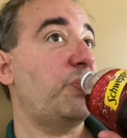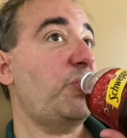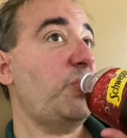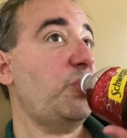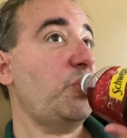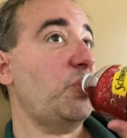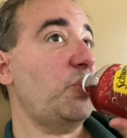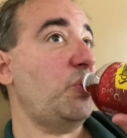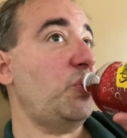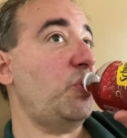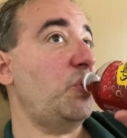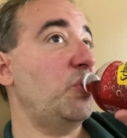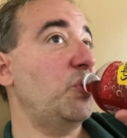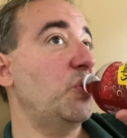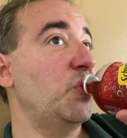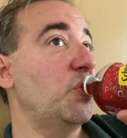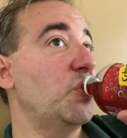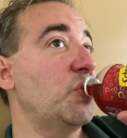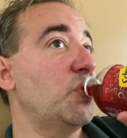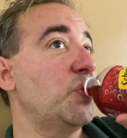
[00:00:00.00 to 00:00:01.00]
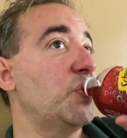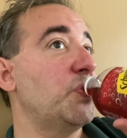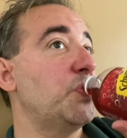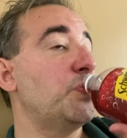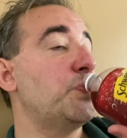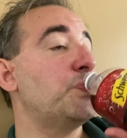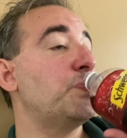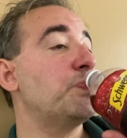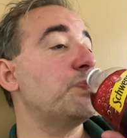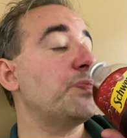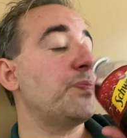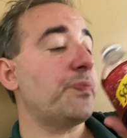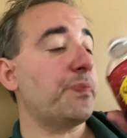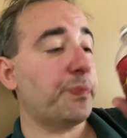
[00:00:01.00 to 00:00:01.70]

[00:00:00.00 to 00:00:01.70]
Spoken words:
Nothing is said.